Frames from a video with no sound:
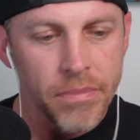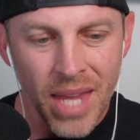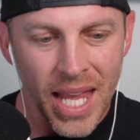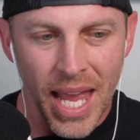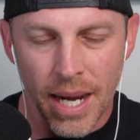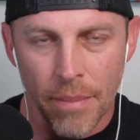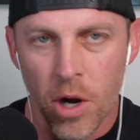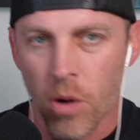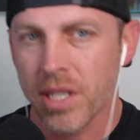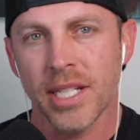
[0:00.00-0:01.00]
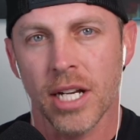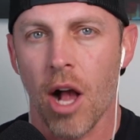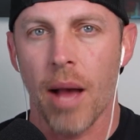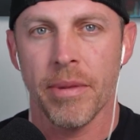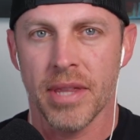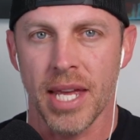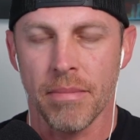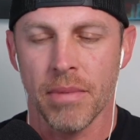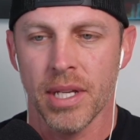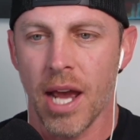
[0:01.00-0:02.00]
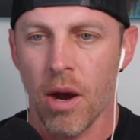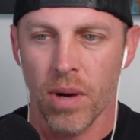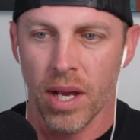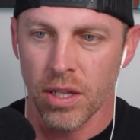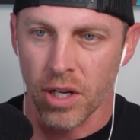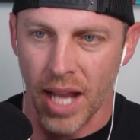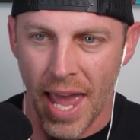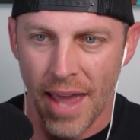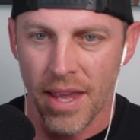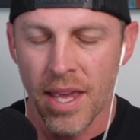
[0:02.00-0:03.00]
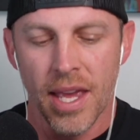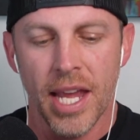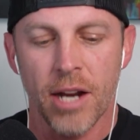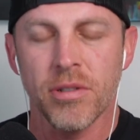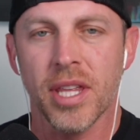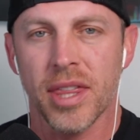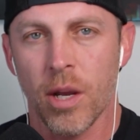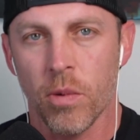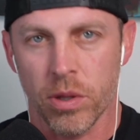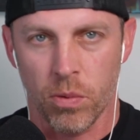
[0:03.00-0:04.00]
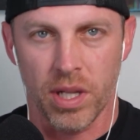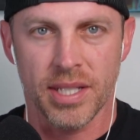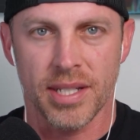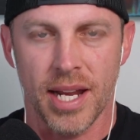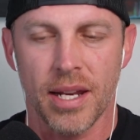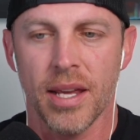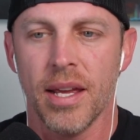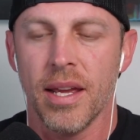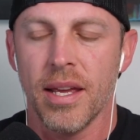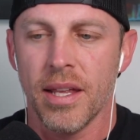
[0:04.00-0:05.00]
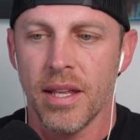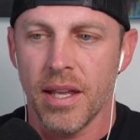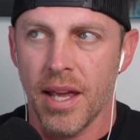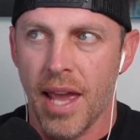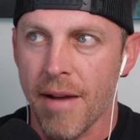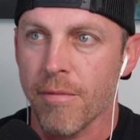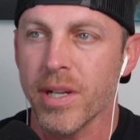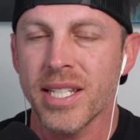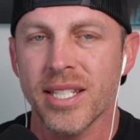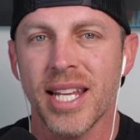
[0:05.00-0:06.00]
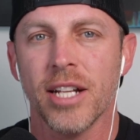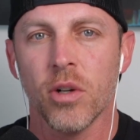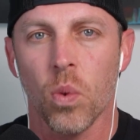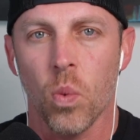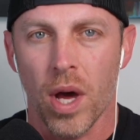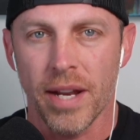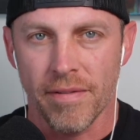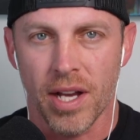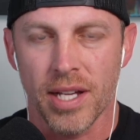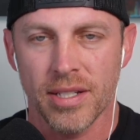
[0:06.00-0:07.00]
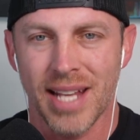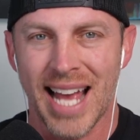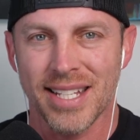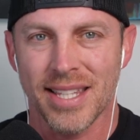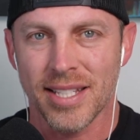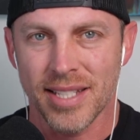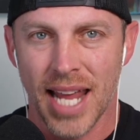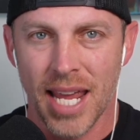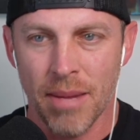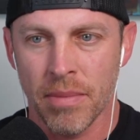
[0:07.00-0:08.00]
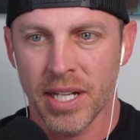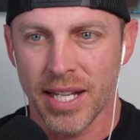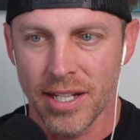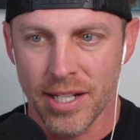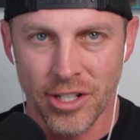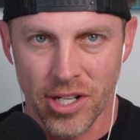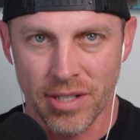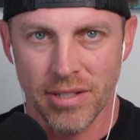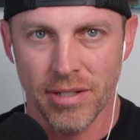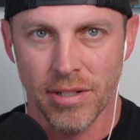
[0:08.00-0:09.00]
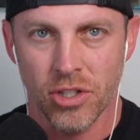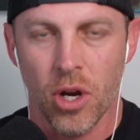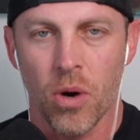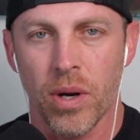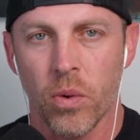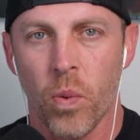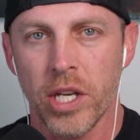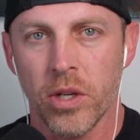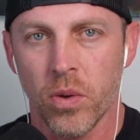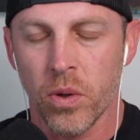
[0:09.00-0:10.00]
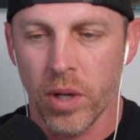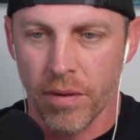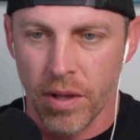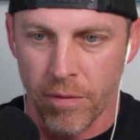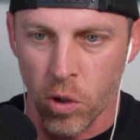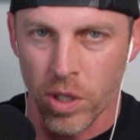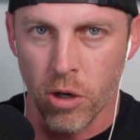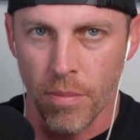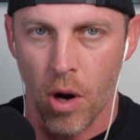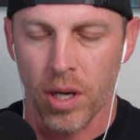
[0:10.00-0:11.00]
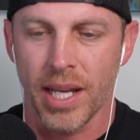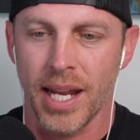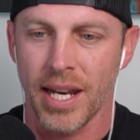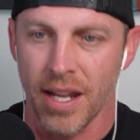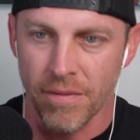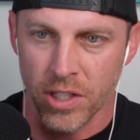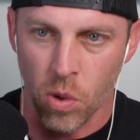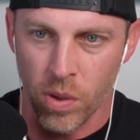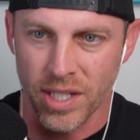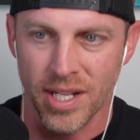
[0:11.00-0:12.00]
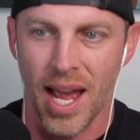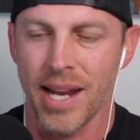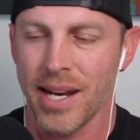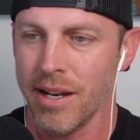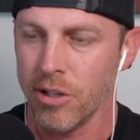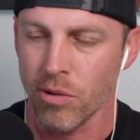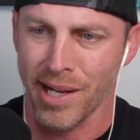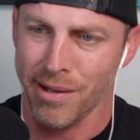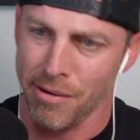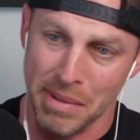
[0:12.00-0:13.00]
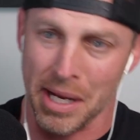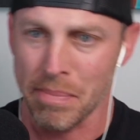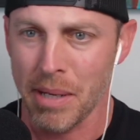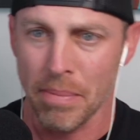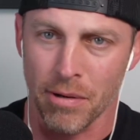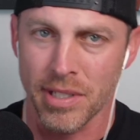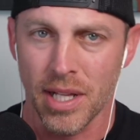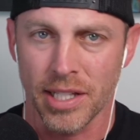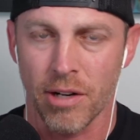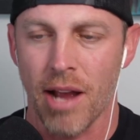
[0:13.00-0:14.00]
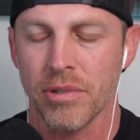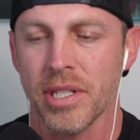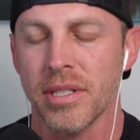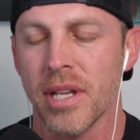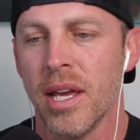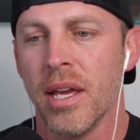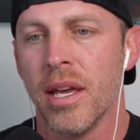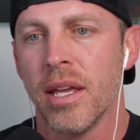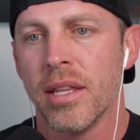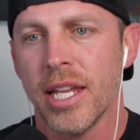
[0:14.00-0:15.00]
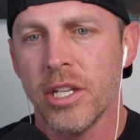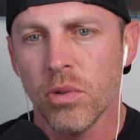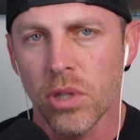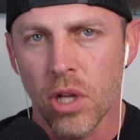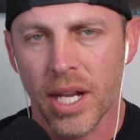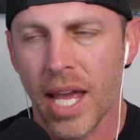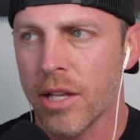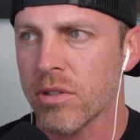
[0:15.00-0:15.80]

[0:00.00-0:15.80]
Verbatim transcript: And I'm noticing a common theme. Now, look, here's the thing with real estate. Every single one of us has the same conditions. So if you're in your market and inventory's tight and you're like, oh my God, people aren't selling their houses, then you look and there's